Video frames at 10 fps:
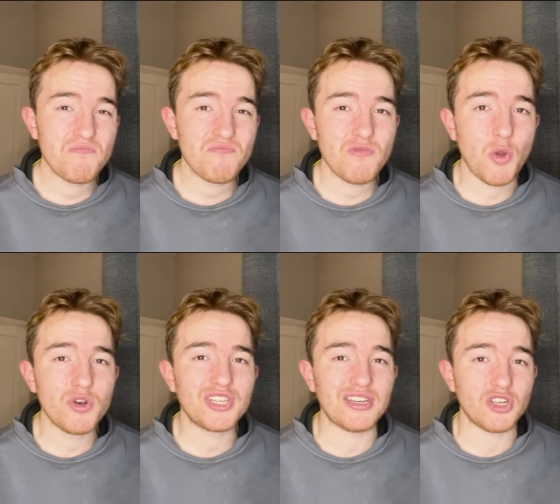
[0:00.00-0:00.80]
hmm, I
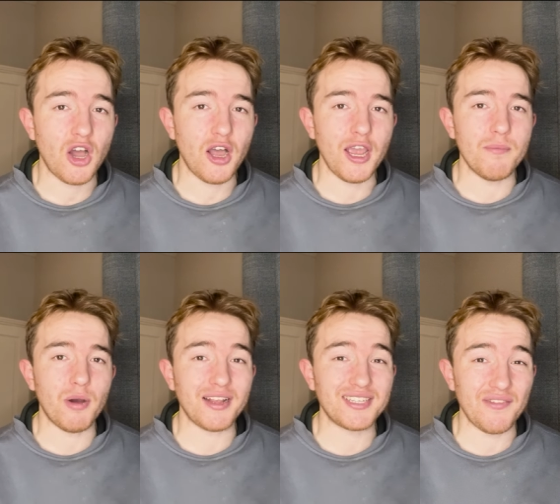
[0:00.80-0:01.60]
wouldn't say tired,
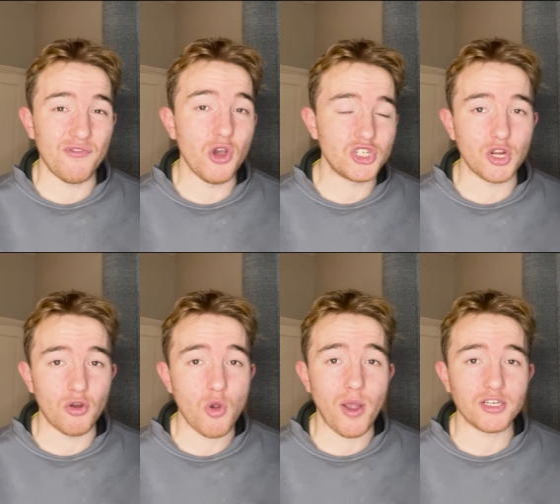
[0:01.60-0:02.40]
but I'd say verging
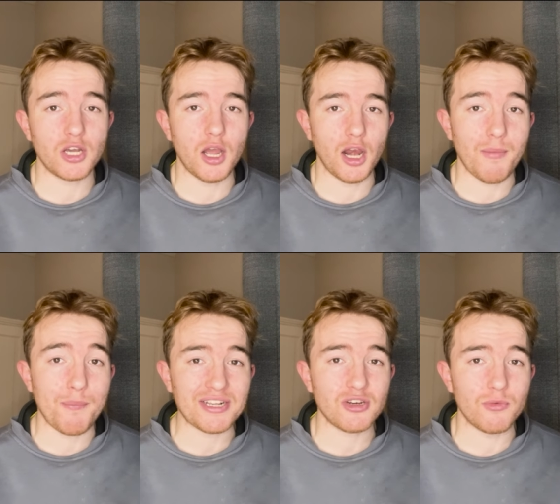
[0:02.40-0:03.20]
on quite tired. Like my
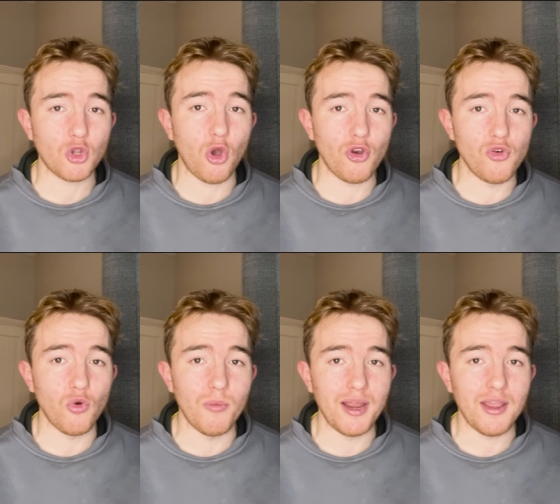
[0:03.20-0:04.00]
best numbers are
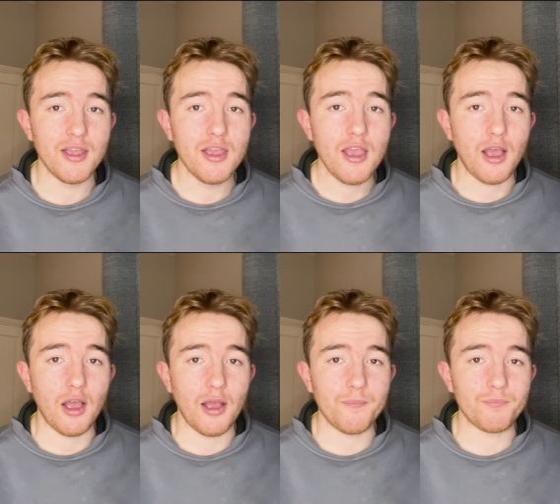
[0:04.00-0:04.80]
normally
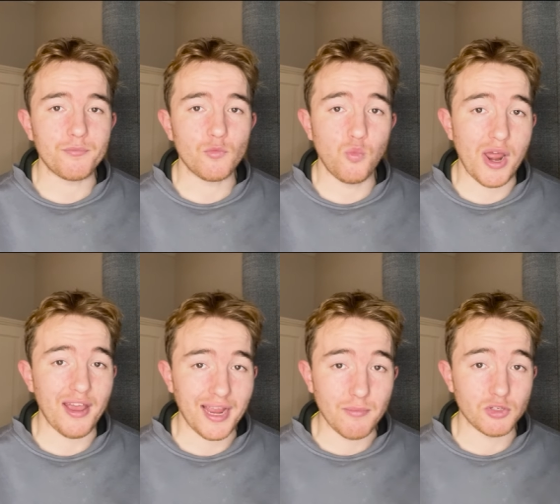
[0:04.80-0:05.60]
um, when
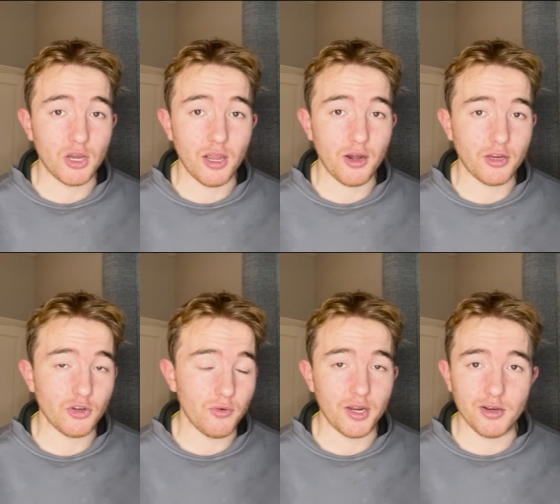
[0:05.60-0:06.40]
I am tired. I
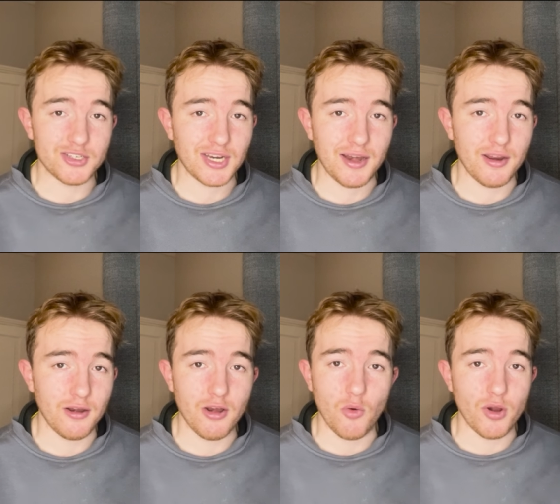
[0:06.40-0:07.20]
don't really understand it.
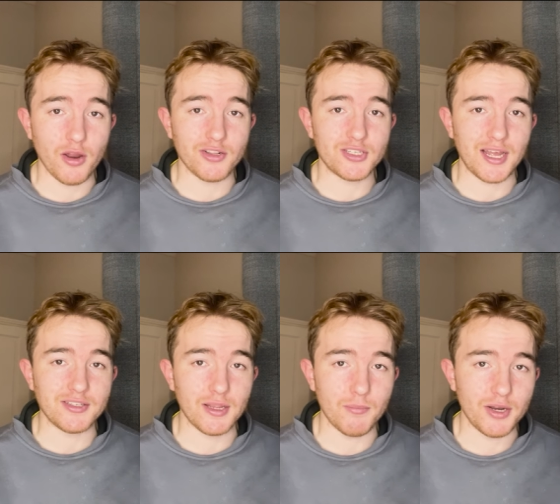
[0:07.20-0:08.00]
No one understands
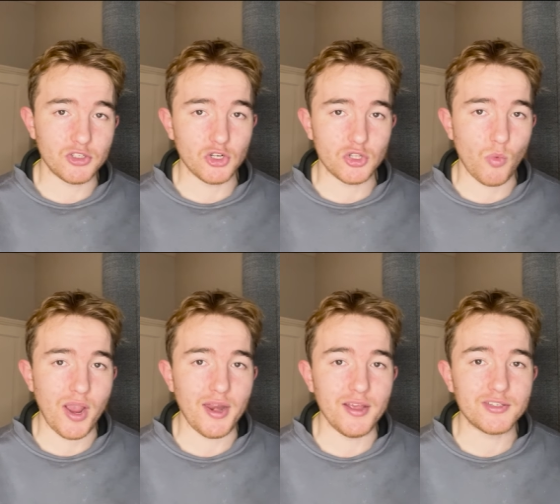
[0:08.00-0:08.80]
it, but it's just the
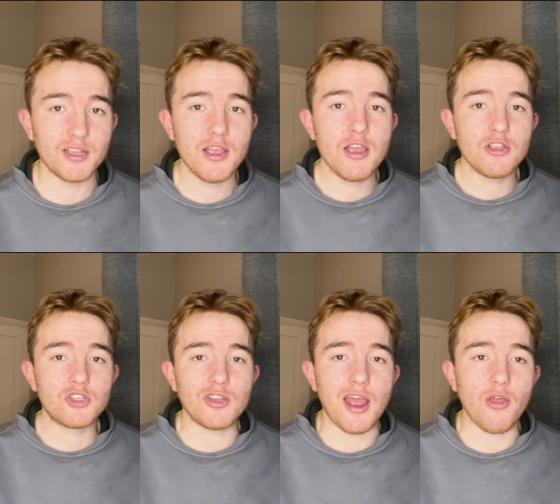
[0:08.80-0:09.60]
way it is.
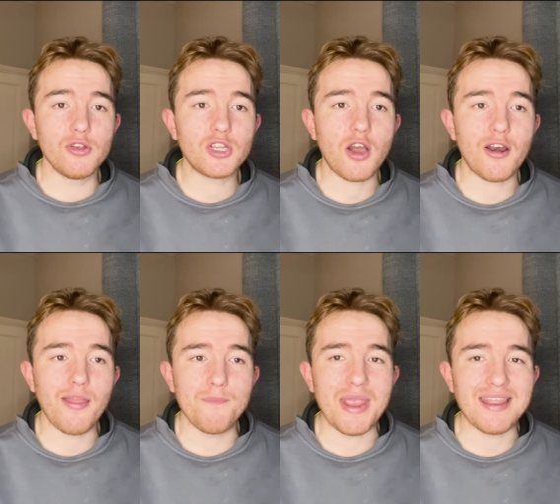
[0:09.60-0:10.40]
So yeah, those are kind of the
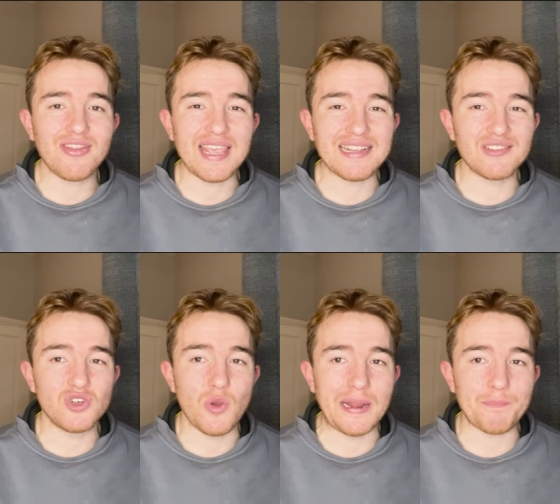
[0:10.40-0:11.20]
main things of
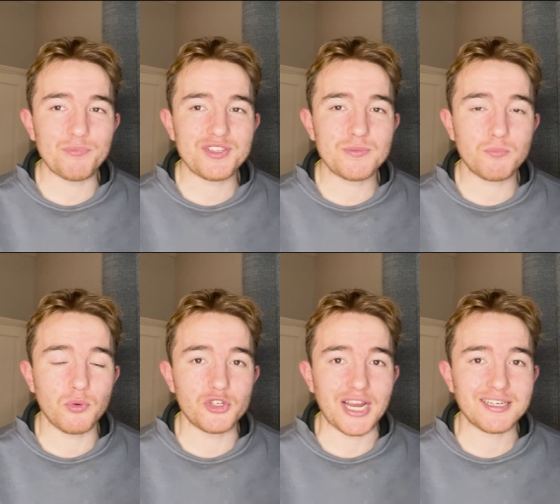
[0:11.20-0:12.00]
doing
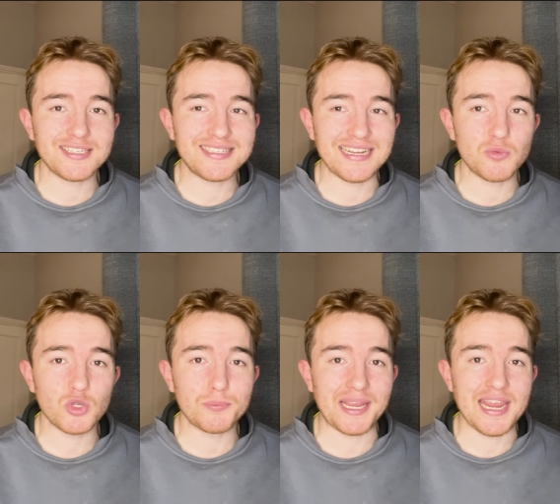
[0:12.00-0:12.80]
project six
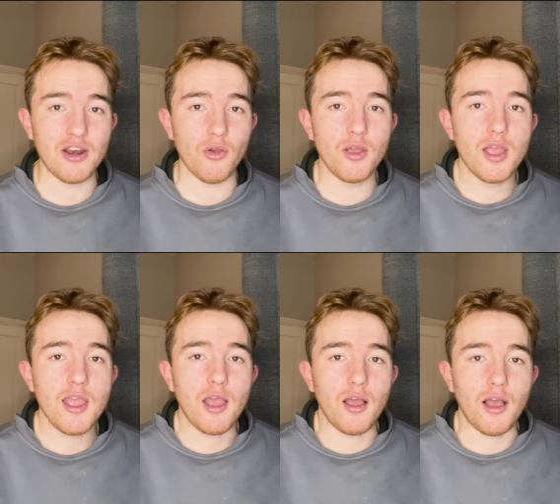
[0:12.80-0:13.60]
watts per kilo.
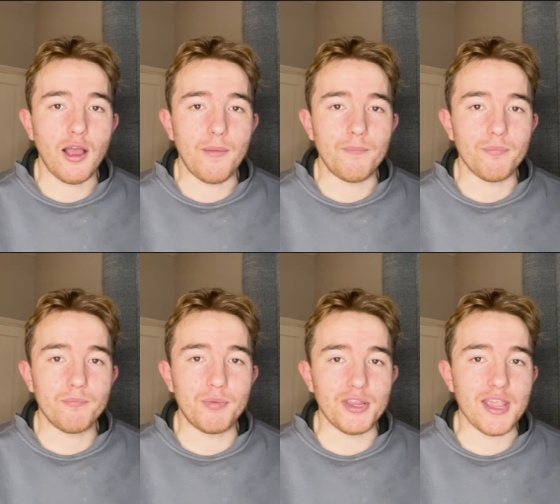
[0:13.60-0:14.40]
Um,
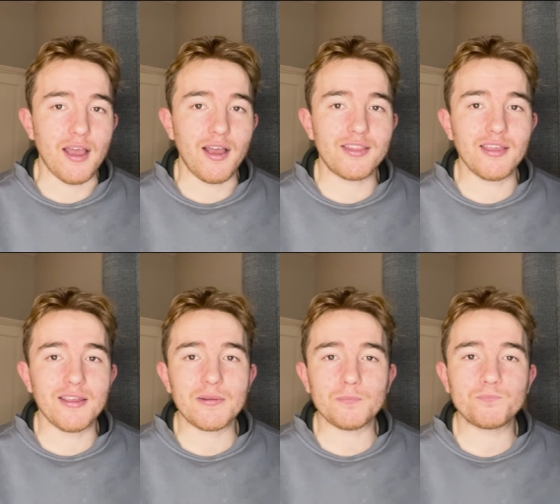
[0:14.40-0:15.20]
but yeah, I think,